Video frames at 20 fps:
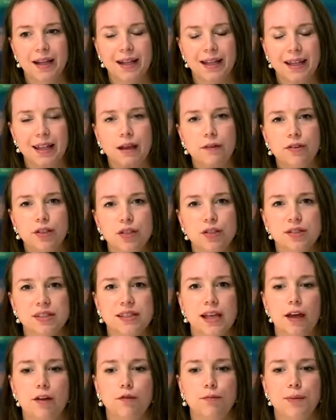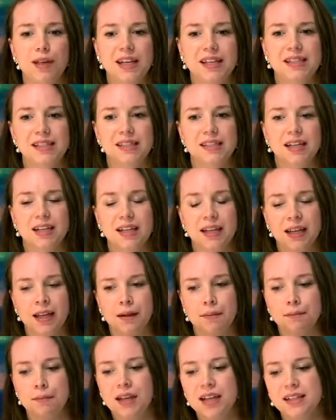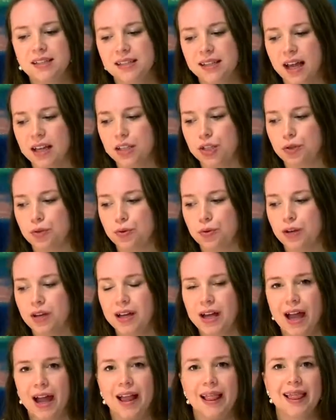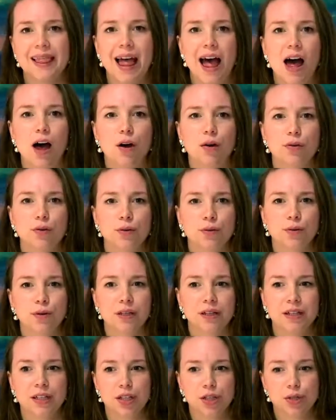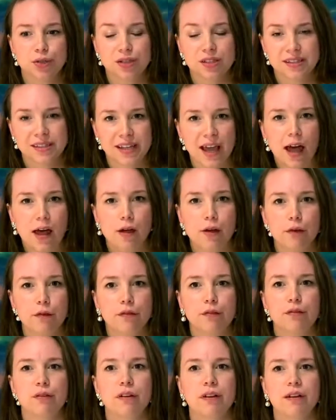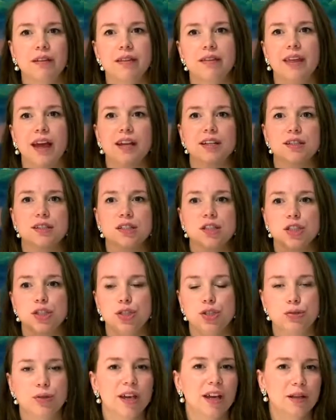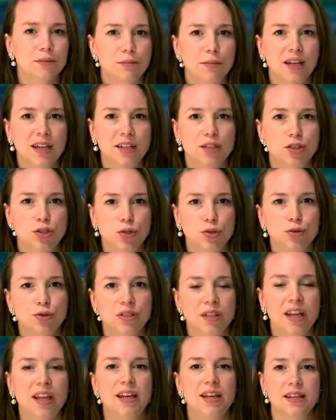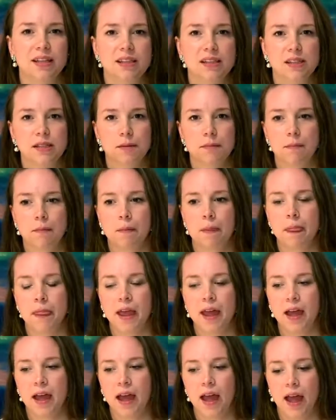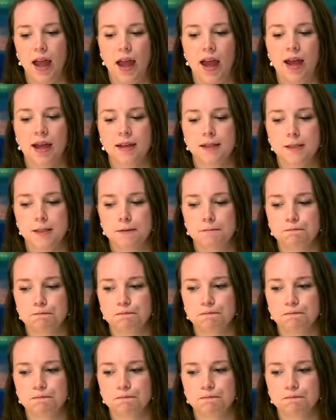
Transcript: loving yourself means that you allow yourself that you can meet your needs. And